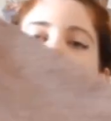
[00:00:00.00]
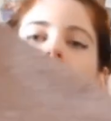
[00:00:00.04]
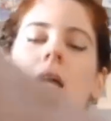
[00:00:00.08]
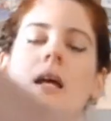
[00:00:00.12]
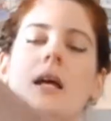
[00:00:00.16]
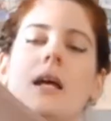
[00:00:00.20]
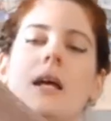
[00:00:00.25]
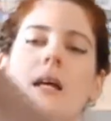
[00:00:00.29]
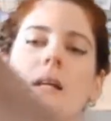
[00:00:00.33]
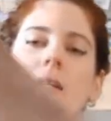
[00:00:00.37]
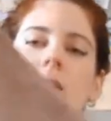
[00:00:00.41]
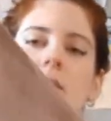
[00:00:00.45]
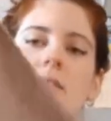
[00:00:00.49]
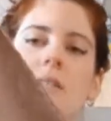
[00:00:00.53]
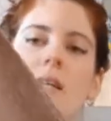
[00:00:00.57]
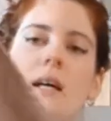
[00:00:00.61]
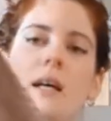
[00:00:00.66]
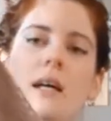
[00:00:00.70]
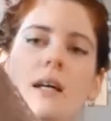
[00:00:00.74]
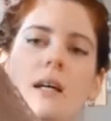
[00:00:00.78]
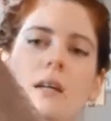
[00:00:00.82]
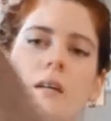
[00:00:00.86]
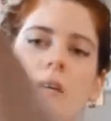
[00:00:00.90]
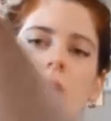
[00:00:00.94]
It's
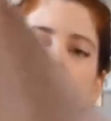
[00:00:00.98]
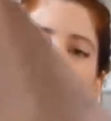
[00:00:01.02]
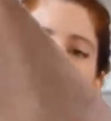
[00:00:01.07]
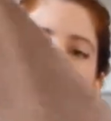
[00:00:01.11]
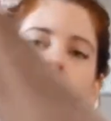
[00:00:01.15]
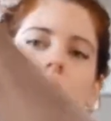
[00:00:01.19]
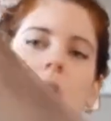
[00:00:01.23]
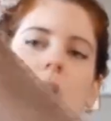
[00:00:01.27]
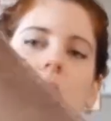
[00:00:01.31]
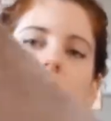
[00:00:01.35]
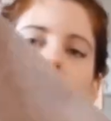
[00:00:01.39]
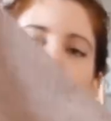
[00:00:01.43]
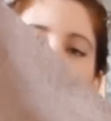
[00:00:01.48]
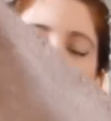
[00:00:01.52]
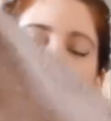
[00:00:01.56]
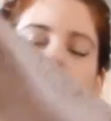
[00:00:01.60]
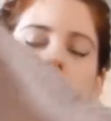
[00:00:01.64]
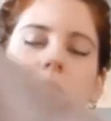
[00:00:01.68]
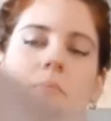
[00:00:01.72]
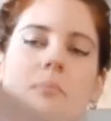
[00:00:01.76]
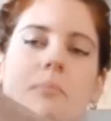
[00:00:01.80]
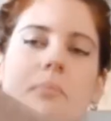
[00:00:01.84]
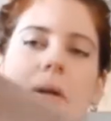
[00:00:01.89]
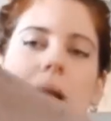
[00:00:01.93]
a
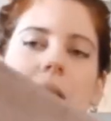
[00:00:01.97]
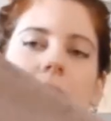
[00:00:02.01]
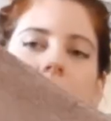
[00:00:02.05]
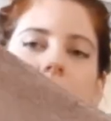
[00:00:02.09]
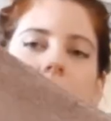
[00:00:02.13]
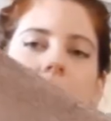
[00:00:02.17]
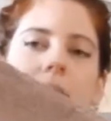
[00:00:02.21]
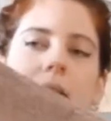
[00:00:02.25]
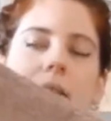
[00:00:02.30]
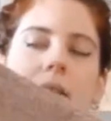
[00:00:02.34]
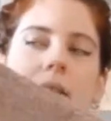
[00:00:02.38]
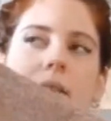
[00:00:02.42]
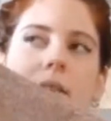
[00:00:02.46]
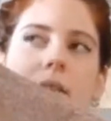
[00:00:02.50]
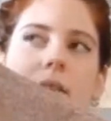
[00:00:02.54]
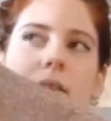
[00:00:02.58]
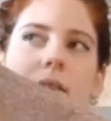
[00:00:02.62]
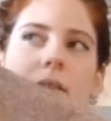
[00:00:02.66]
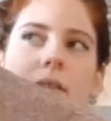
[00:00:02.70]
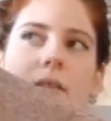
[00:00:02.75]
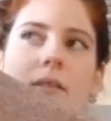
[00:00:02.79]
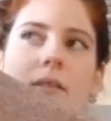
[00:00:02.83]
Gotland blend.